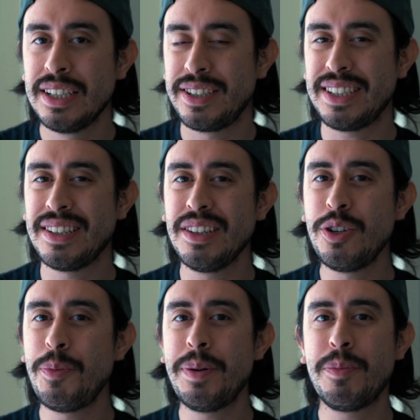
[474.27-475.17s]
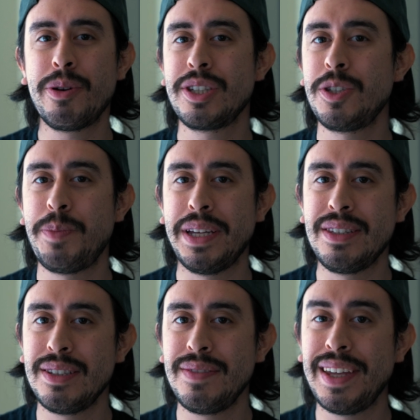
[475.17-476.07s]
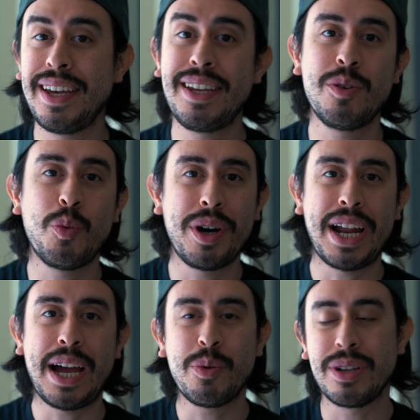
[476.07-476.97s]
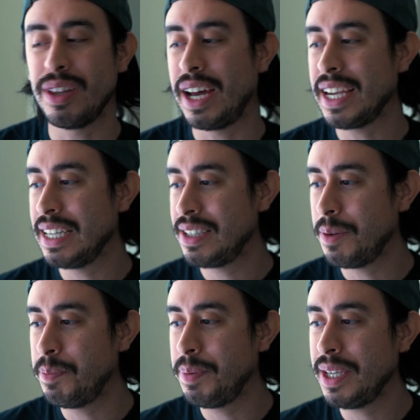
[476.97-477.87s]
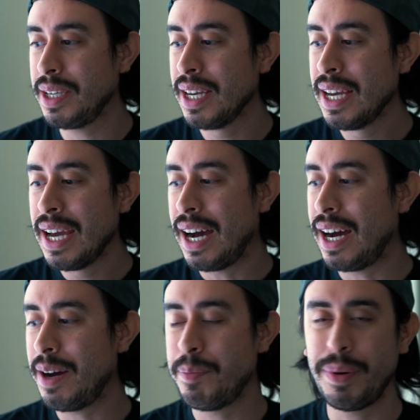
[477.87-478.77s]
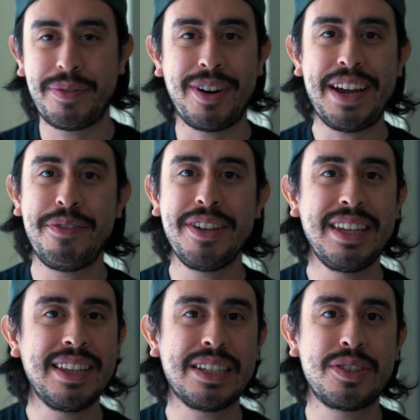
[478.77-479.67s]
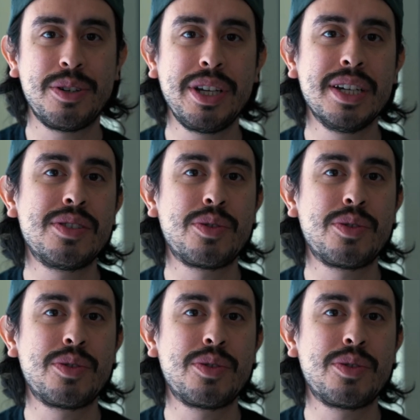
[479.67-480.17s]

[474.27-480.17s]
So that's a little bit more expensive than what I would like it to be, but for everything that Sony is